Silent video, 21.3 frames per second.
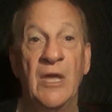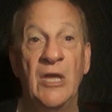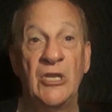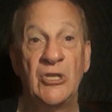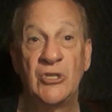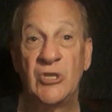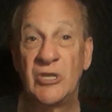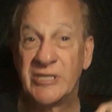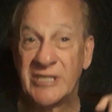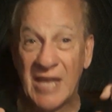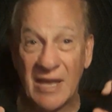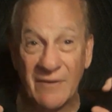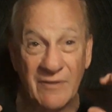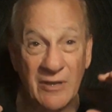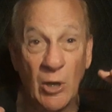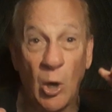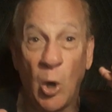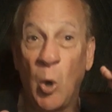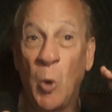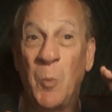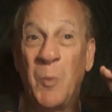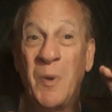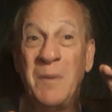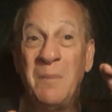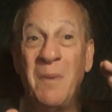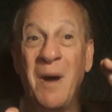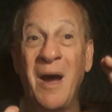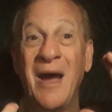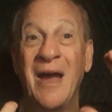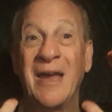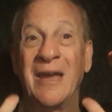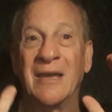just have an open
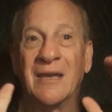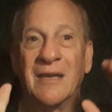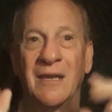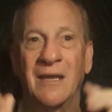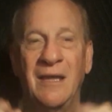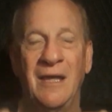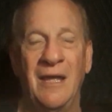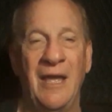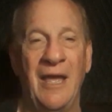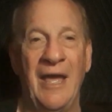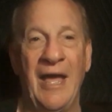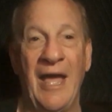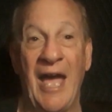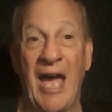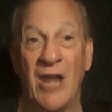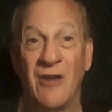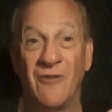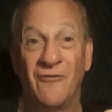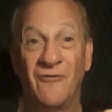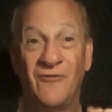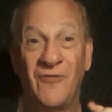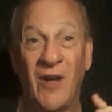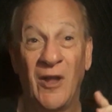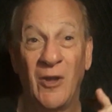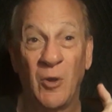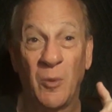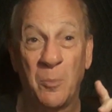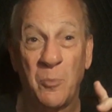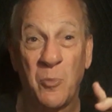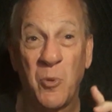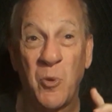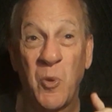mind and follow
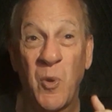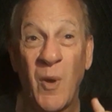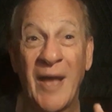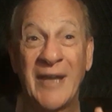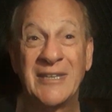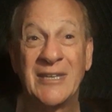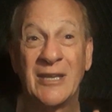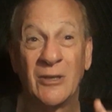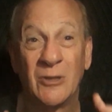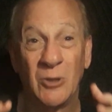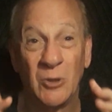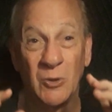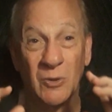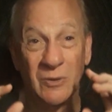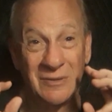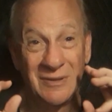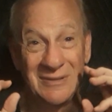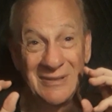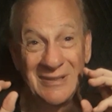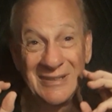practical